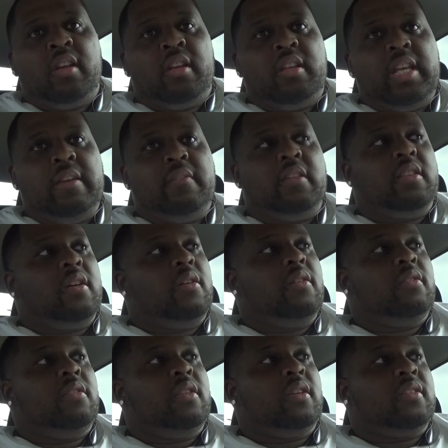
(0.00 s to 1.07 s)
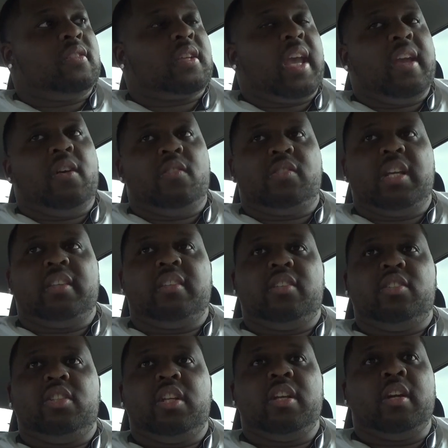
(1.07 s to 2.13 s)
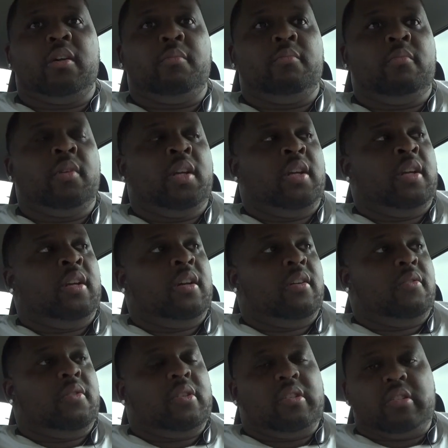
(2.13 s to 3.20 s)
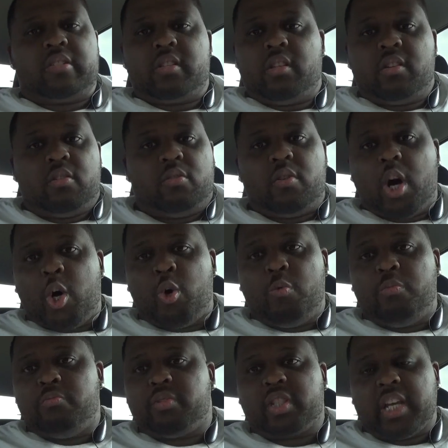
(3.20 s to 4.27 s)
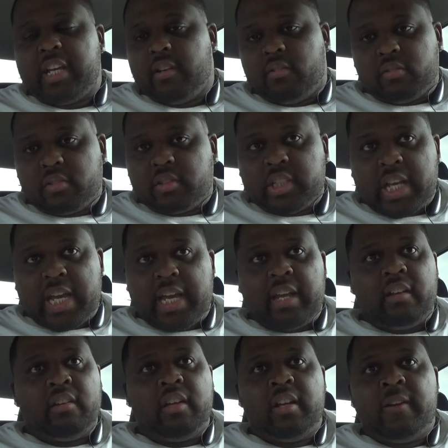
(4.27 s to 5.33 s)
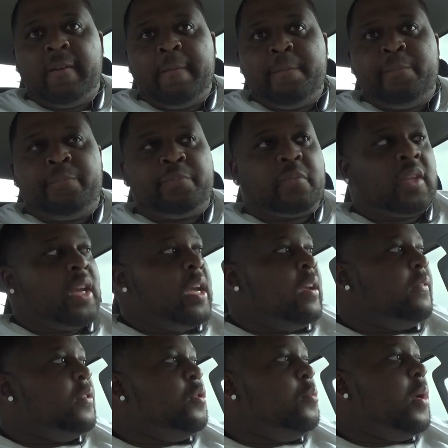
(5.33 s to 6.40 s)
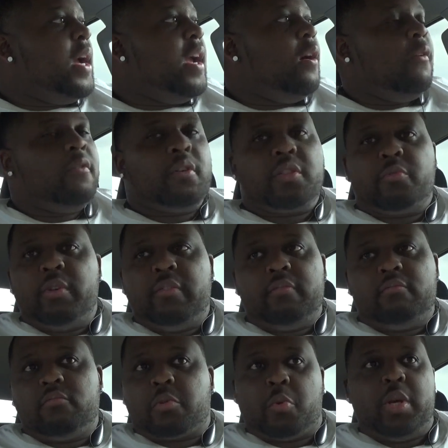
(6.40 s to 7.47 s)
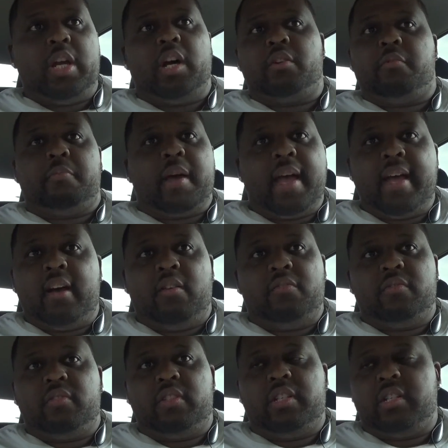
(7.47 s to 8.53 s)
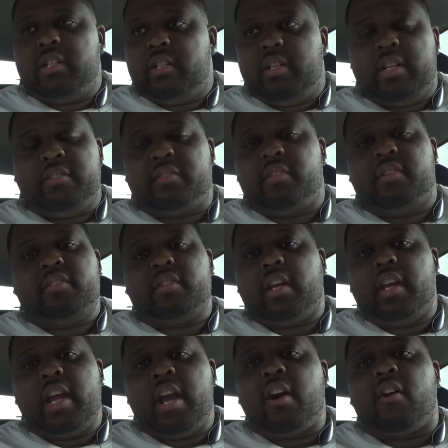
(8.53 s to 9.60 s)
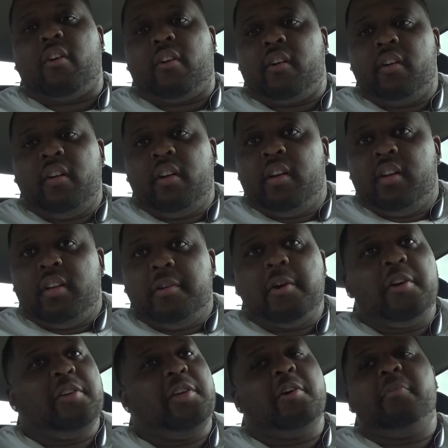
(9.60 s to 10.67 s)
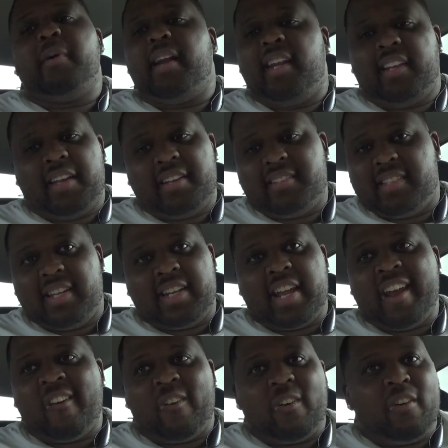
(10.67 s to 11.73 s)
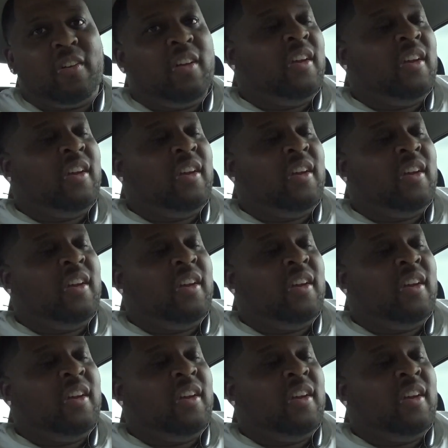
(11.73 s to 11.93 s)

Even though the scales at the gym were just little home scales that if you weigh over 300 pounds, you're just going to say error. Nobody likes seeing error.